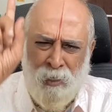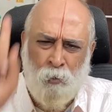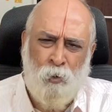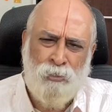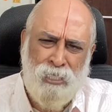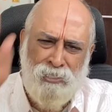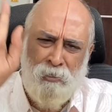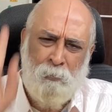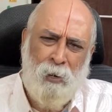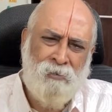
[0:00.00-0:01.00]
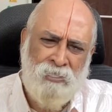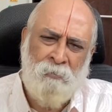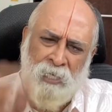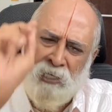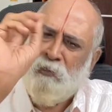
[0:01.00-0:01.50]
is the closest
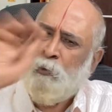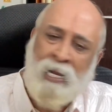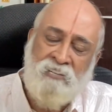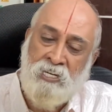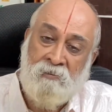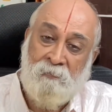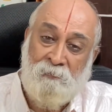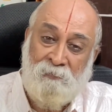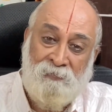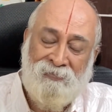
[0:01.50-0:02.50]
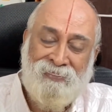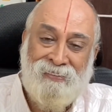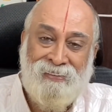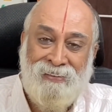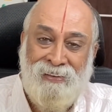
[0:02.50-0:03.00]
proximity to nature.
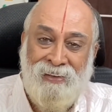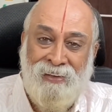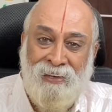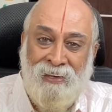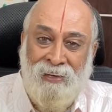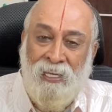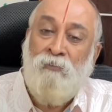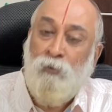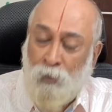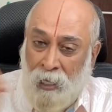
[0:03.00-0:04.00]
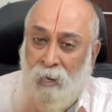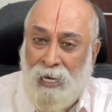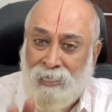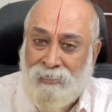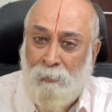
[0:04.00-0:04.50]
If you
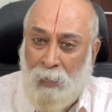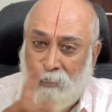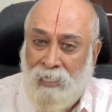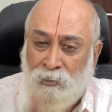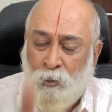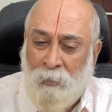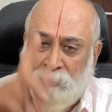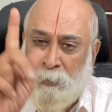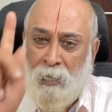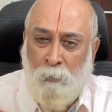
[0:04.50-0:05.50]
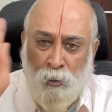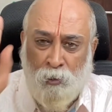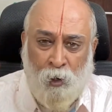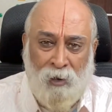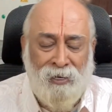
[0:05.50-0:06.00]
cannot accept, at least you must be able
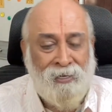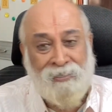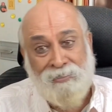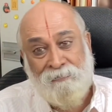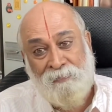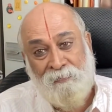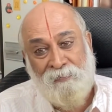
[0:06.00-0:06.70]
to tolerate.